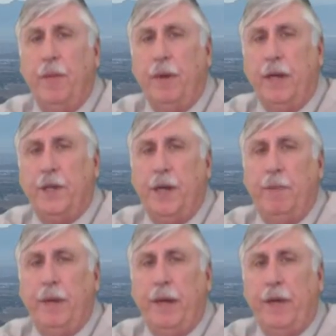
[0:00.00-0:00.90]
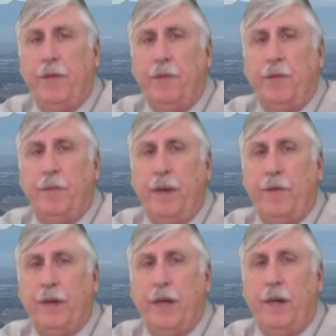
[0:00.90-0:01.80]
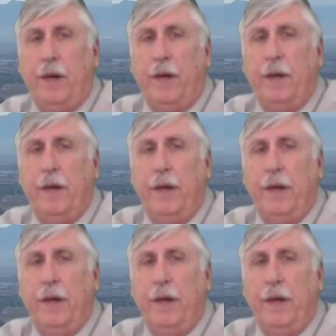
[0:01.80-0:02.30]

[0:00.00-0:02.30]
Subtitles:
but a JPA is ruled by state law